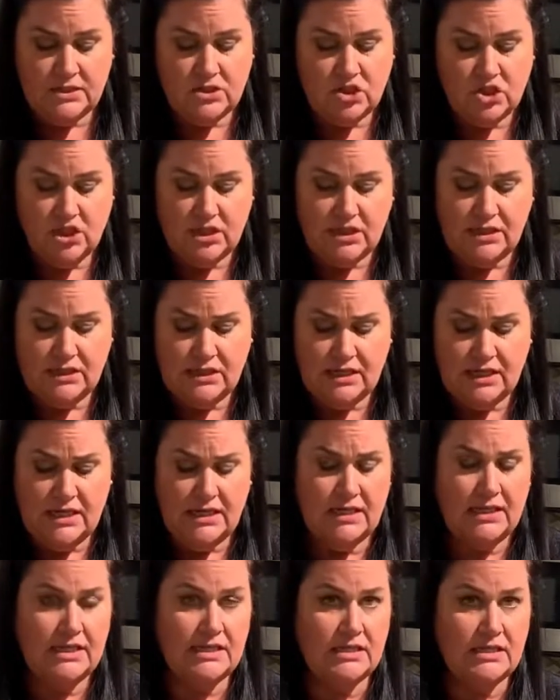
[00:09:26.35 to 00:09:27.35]
just
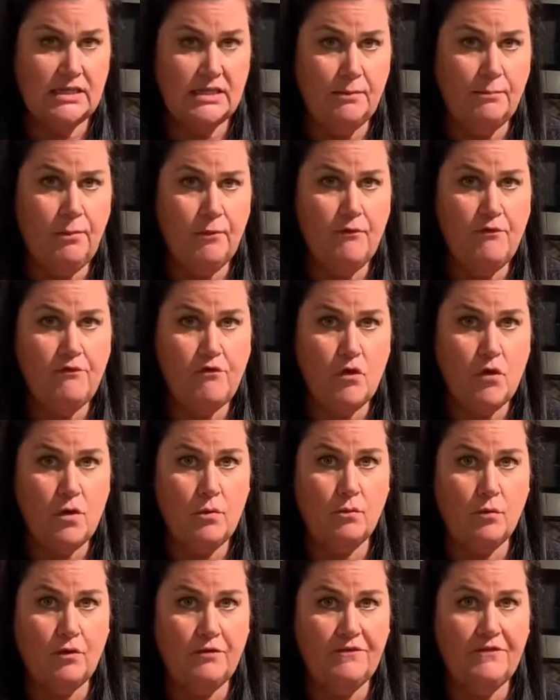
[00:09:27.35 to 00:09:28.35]
in this simple
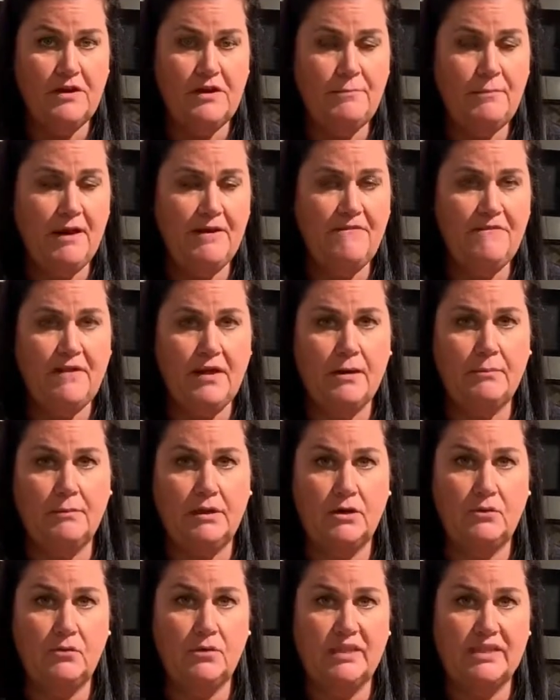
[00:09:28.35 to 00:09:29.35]
form, will feed my
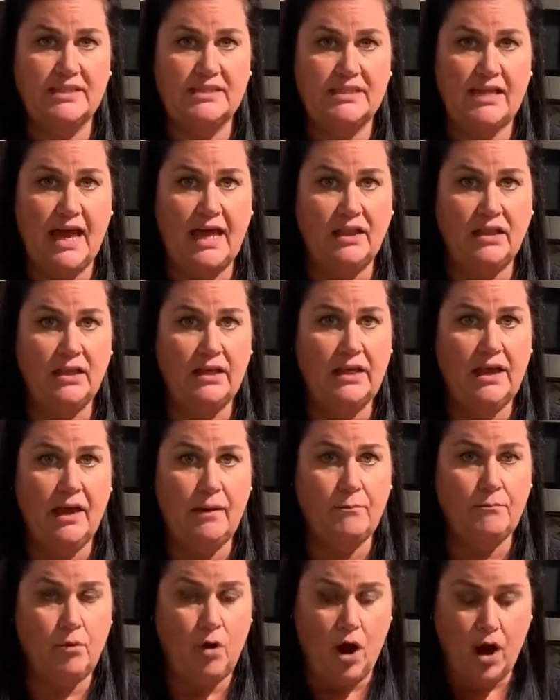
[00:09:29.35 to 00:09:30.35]
family with a salad
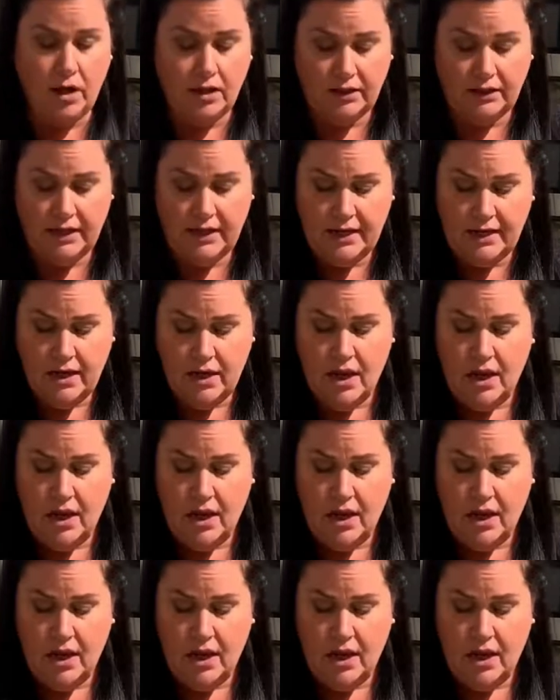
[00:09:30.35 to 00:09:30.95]
and broccoli